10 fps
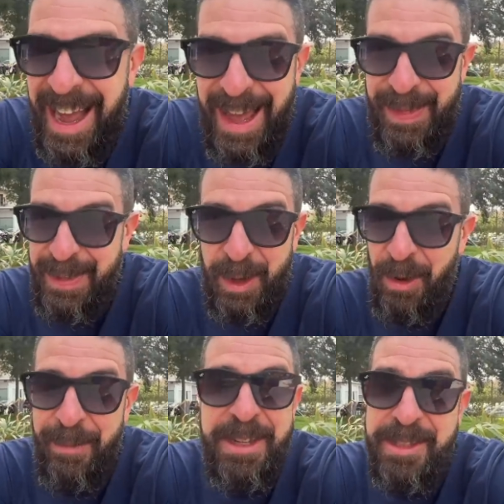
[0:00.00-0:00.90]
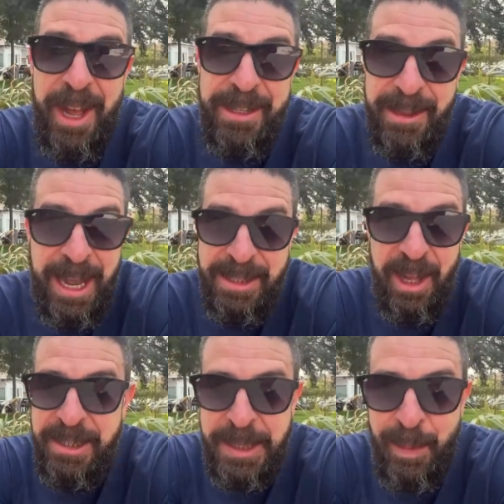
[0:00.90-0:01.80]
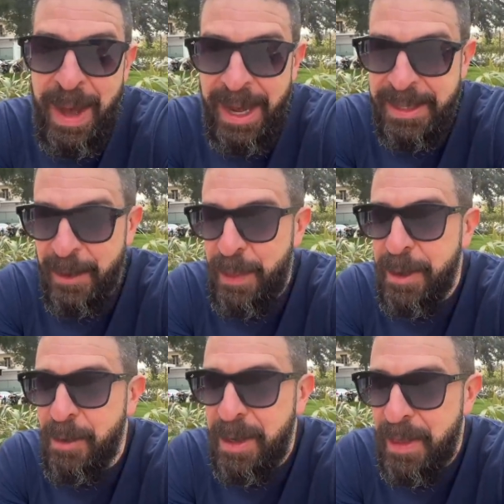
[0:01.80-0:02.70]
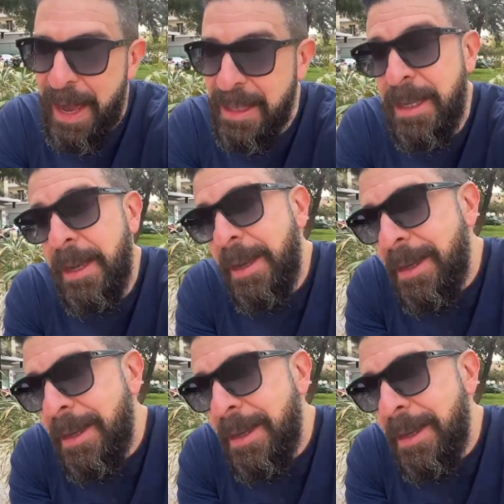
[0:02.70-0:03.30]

I think the Kremlin lo- has lost its mind if they agree to that.